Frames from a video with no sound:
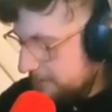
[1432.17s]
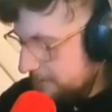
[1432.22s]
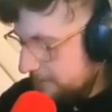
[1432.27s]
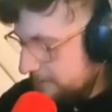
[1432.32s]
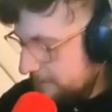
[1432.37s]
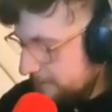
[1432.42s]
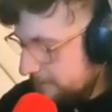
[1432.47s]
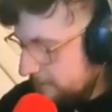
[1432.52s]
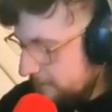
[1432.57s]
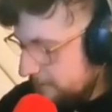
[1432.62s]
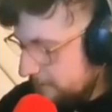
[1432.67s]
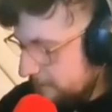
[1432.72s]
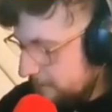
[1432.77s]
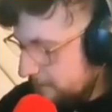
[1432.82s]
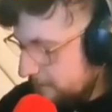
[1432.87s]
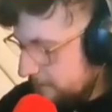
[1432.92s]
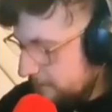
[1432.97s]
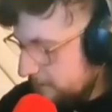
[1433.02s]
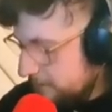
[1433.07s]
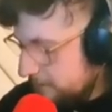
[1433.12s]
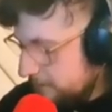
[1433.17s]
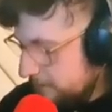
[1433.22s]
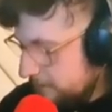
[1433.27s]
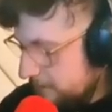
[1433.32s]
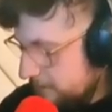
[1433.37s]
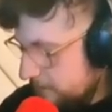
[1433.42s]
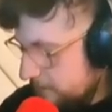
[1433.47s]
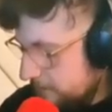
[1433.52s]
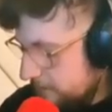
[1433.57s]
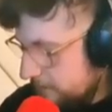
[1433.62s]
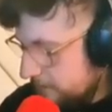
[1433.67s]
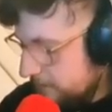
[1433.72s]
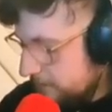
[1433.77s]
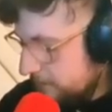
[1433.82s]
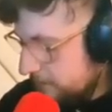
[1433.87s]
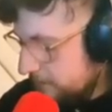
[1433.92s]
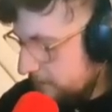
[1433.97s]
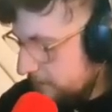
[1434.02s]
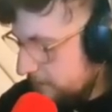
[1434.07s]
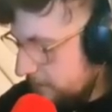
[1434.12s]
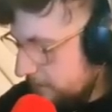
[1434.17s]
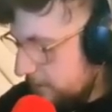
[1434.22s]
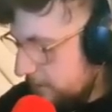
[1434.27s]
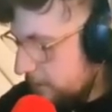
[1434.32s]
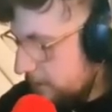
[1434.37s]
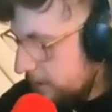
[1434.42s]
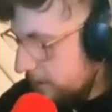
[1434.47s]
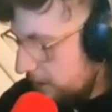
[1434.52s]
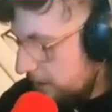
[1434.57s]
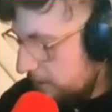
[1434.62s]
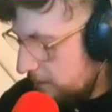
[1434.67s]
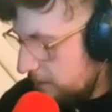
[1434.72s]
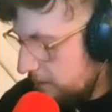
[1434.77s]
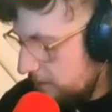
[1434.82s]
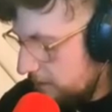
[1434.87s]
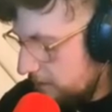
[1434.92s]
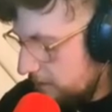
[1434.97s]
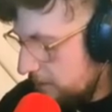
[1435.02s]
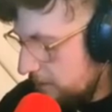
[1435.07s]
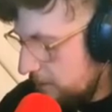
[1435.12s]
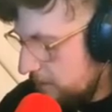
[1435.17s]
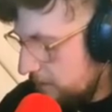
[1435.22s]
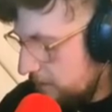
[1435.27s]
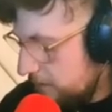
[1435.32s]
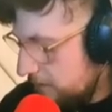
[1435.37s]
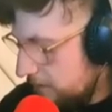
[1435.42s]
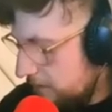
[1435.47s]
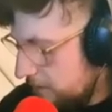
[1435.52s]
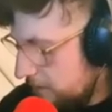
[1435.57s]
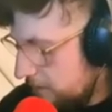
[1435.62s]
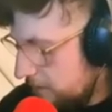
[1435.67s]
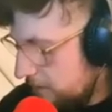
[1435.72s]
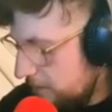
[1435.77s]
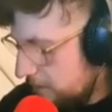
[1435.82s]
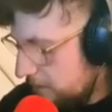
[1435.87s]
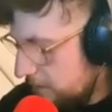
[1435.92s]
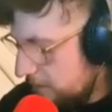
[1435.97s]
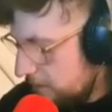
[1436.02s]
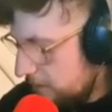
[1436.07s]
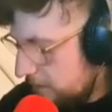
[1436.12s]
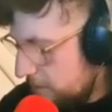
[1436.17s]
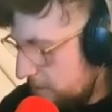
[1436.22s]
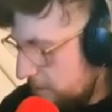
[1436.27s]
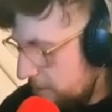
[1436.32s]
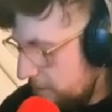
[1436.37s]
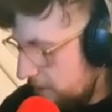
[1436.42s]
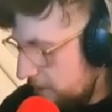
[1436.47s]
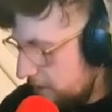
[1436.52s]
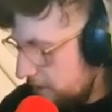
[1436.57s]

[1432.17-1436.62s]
(silent)